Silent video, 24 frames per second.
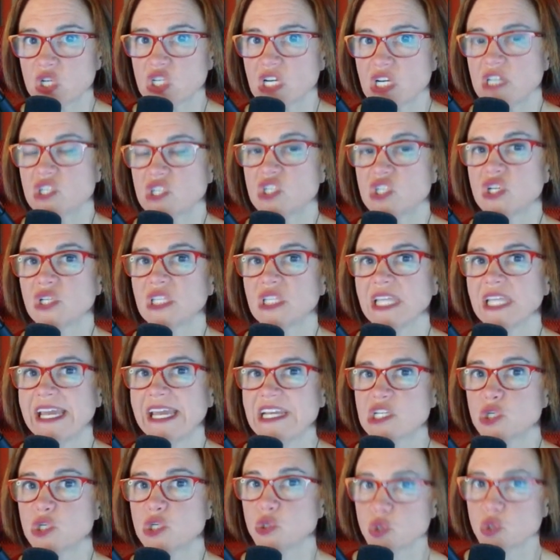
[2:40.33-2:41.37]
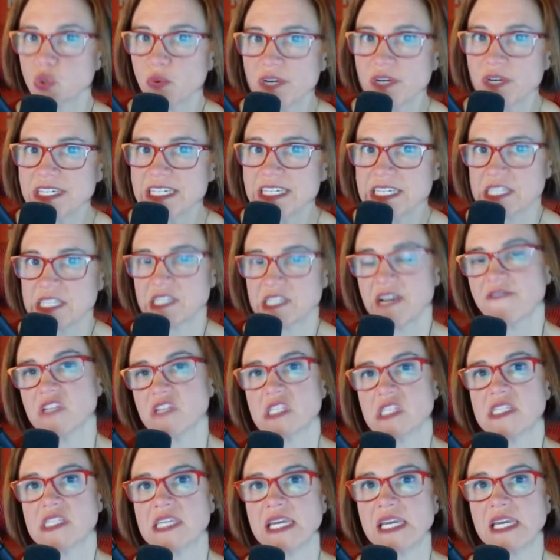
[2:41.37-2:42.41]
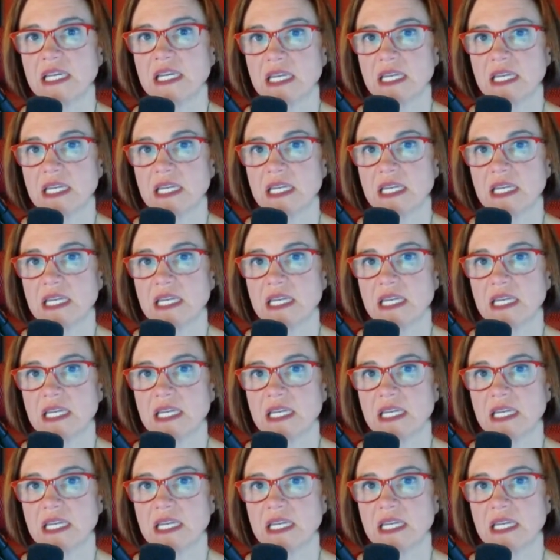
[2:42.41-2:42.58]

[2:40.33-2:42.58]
until late 2017.